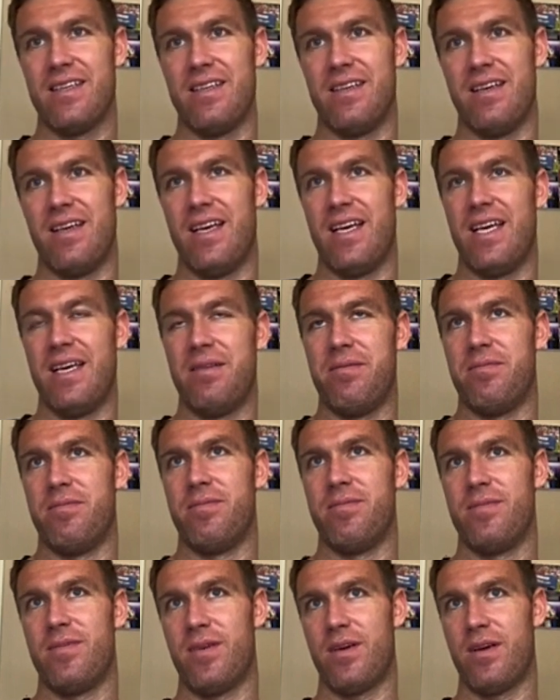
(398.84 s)

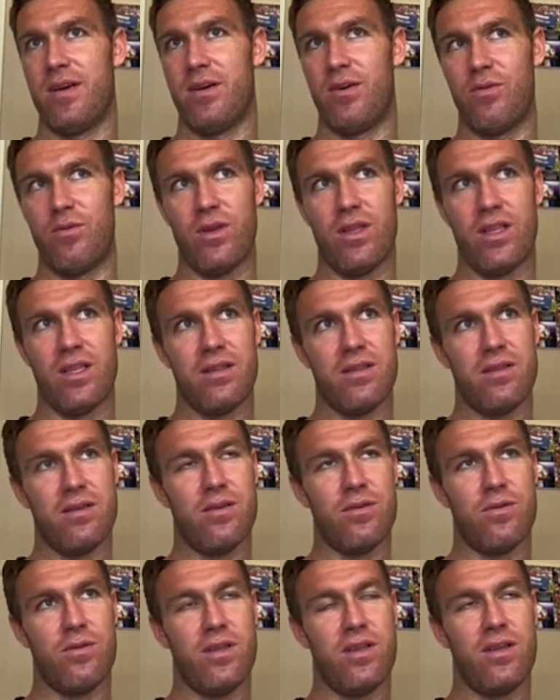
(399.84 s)
Well,
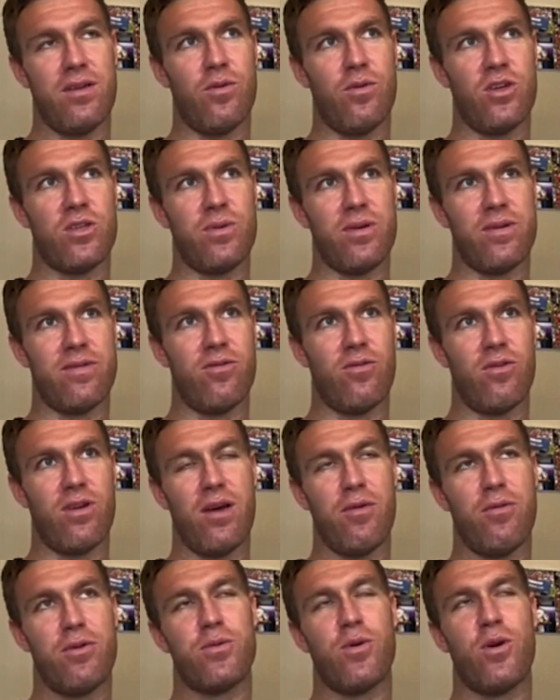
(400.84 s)
what did I watch before?
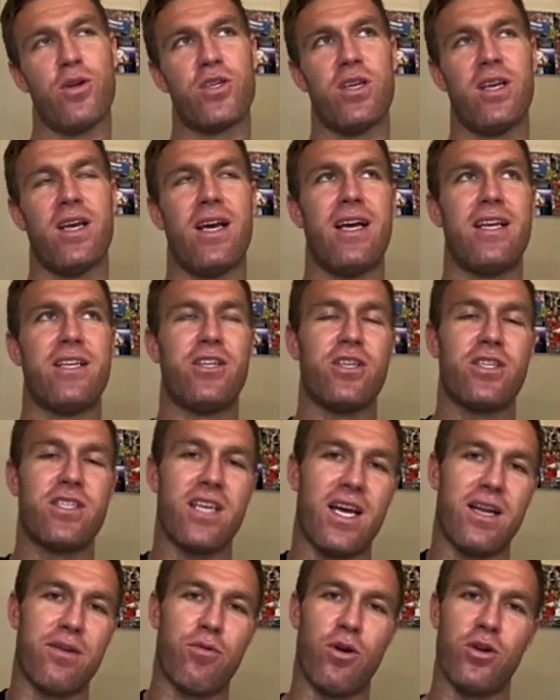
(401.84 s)
I just
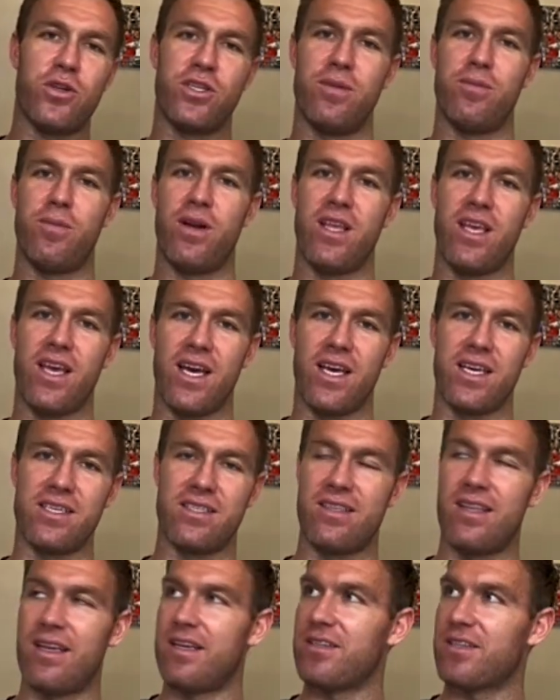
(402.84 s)
started watching Money
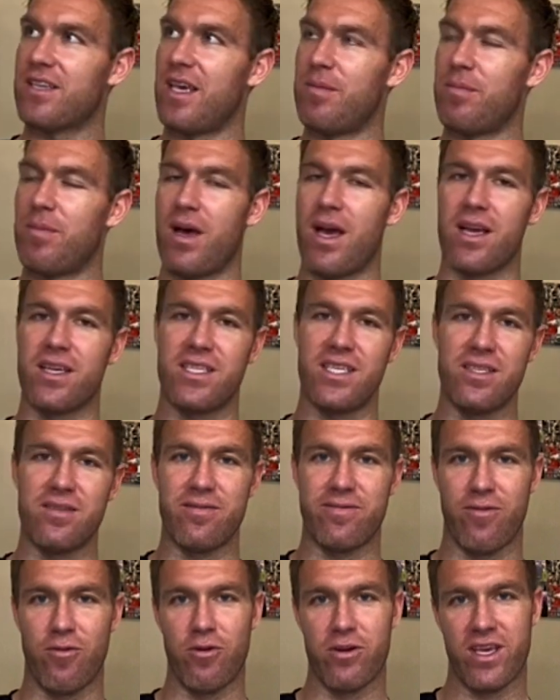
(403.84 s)
Heist. That just came back.
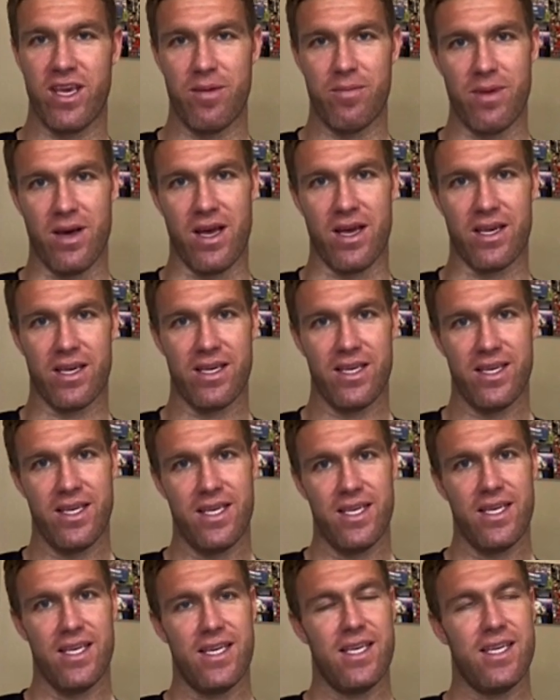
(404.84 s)
Season 4 came back.
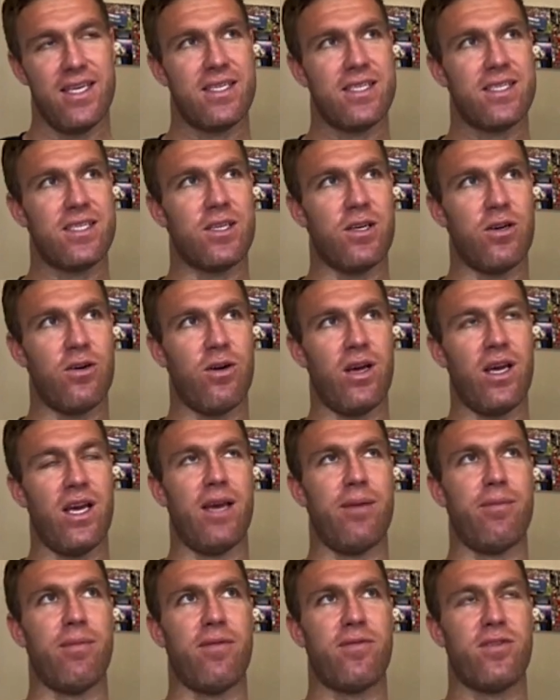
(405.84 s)
So
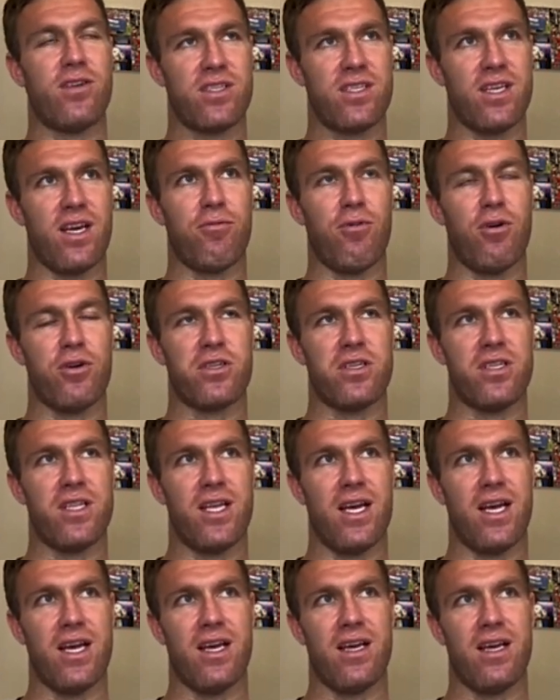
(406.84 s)
I've just started watching
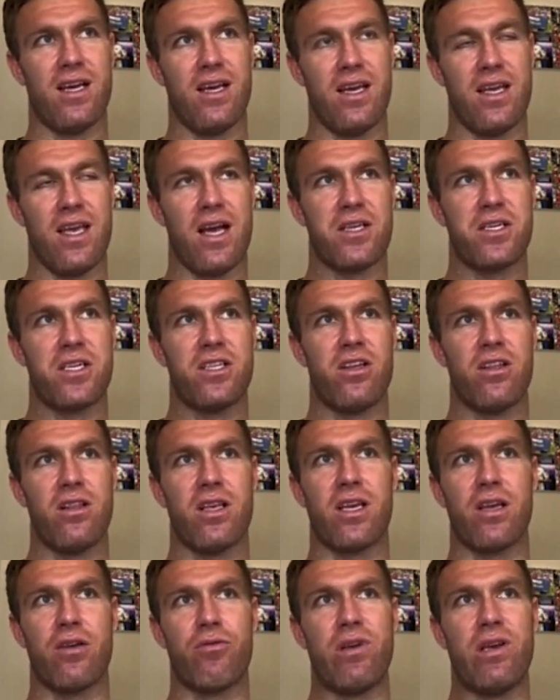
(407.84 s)
that. I actually done
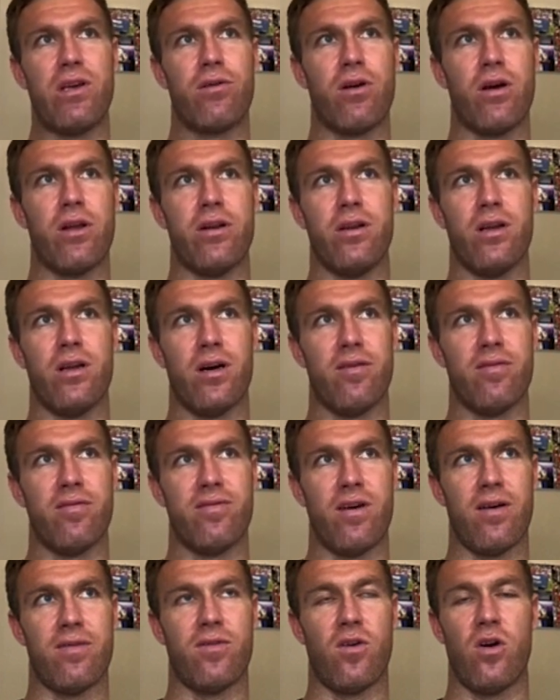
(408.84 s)
like a rerun
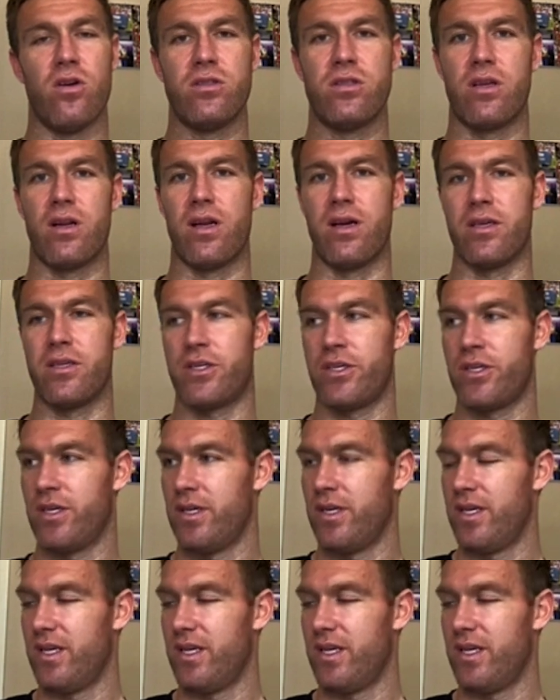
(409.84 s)
of Entourage.